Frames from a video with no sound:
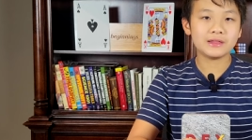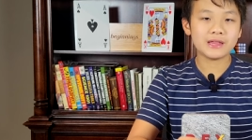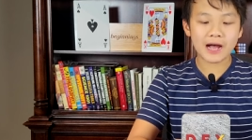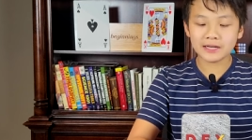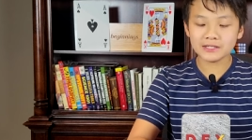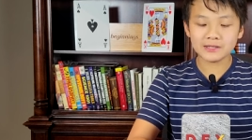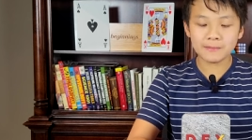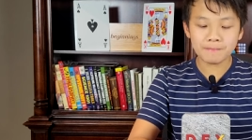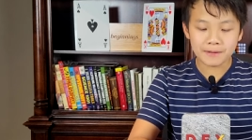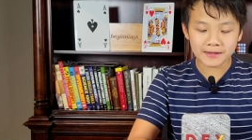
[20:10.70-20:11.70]
That is
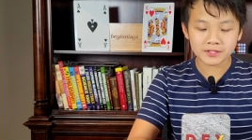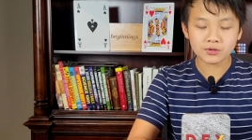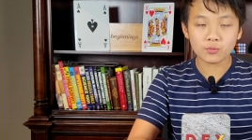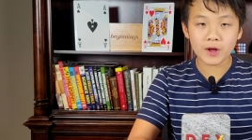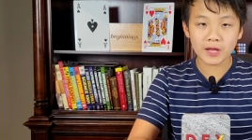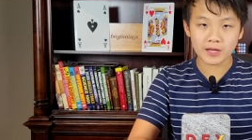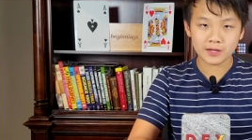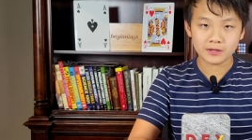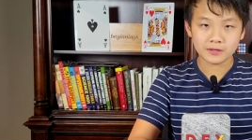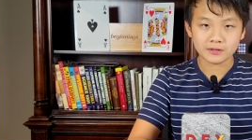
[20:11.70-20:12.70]
the best way
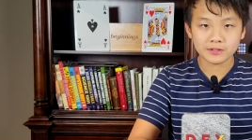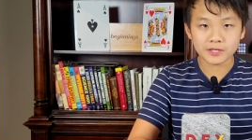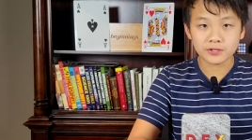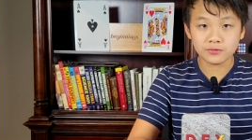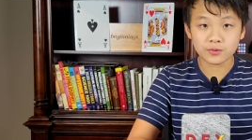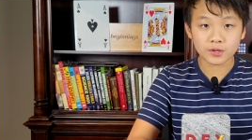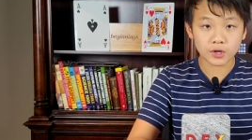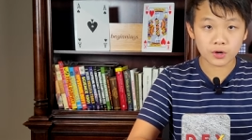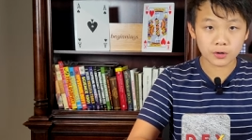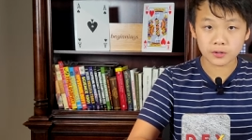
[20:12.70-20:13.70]
to do a
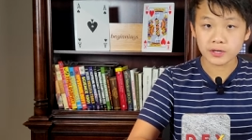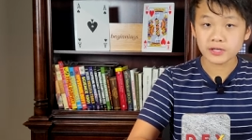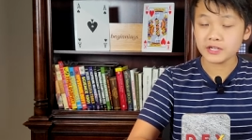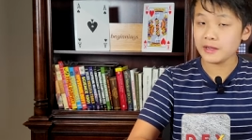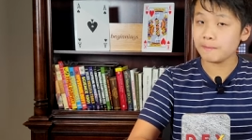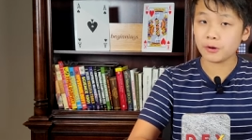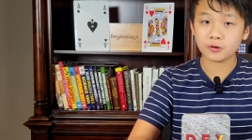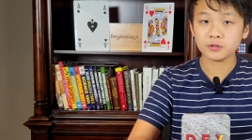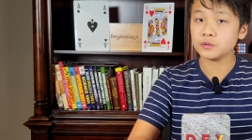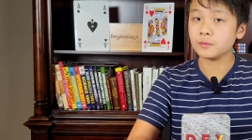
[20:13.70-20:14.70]
card to
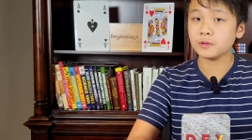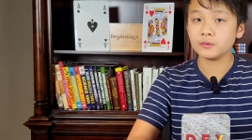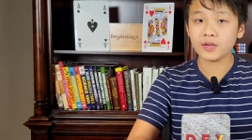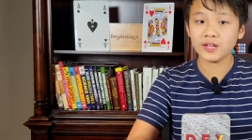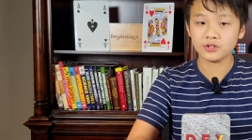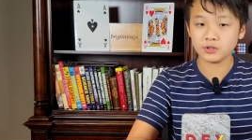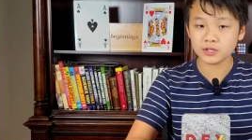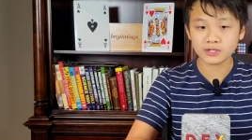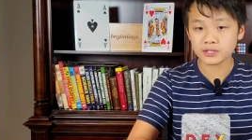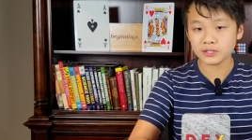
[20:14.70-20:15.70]
impossible location
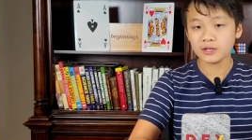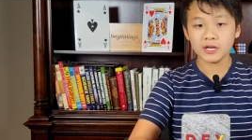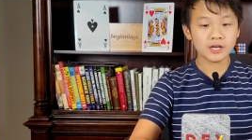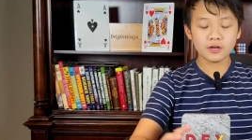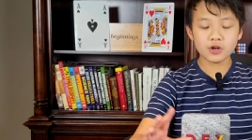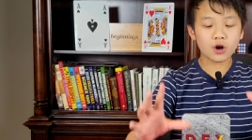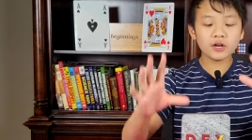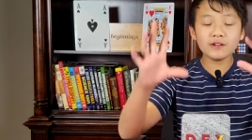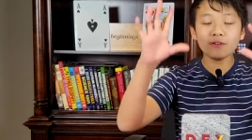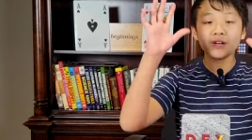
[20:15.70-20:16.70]
because it
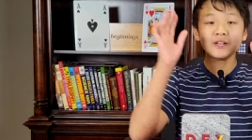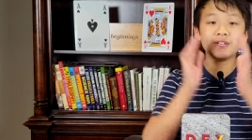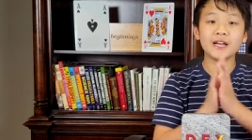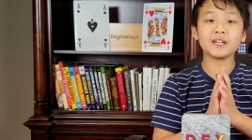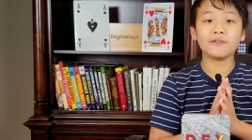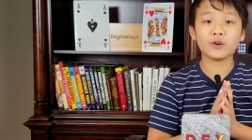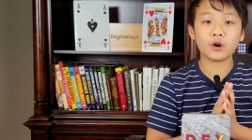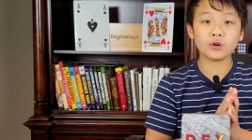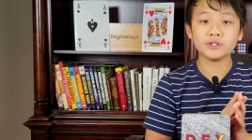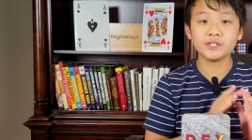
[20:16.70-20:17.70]
not even deck of
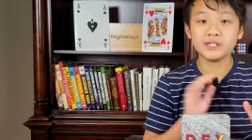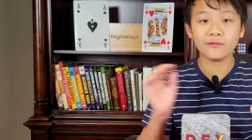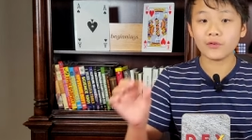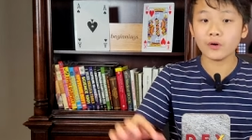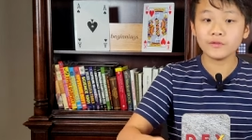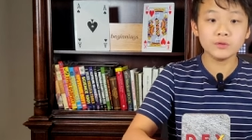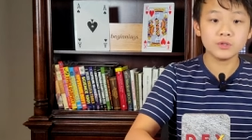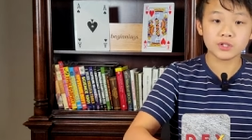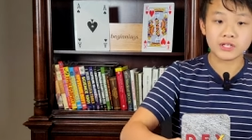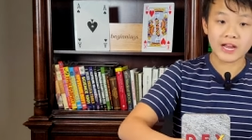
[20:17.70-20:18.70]
cards is involved. You
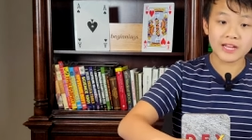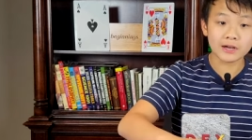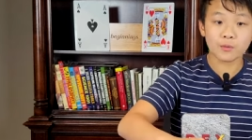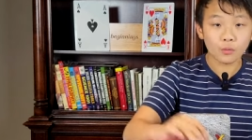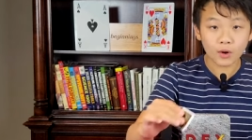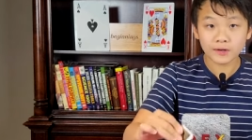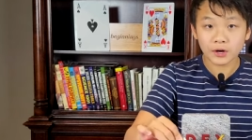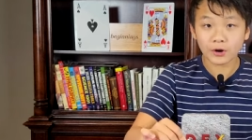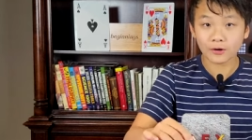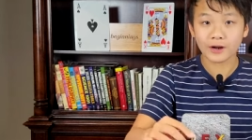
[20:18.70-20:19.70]
just take out one
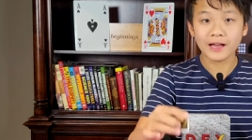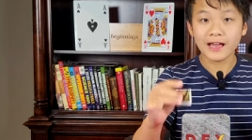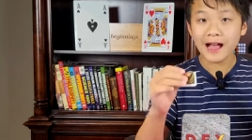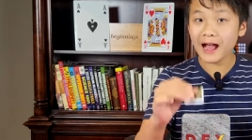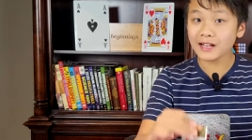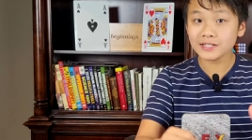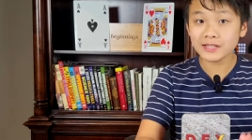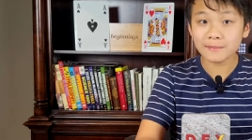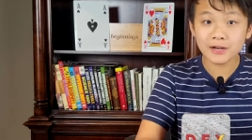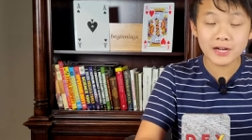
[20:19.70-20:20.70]
card,
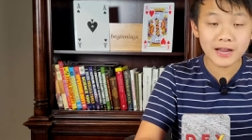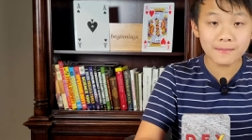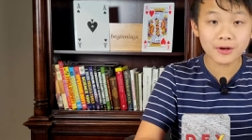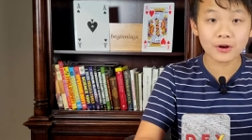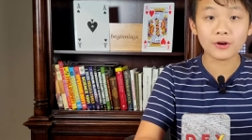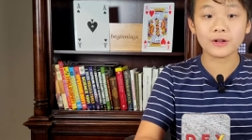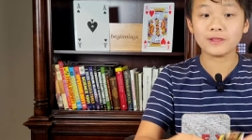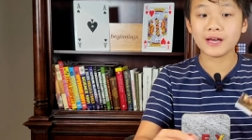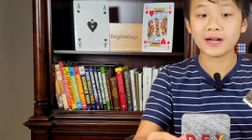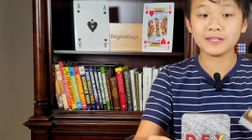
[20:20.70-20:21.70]
ask them to name a card,
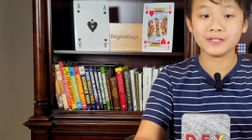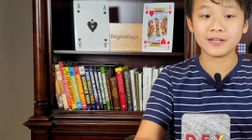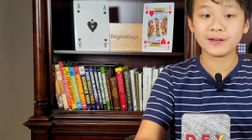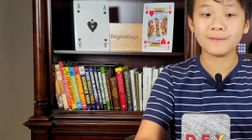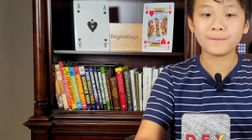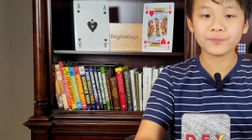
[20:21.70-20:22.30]
and that is it.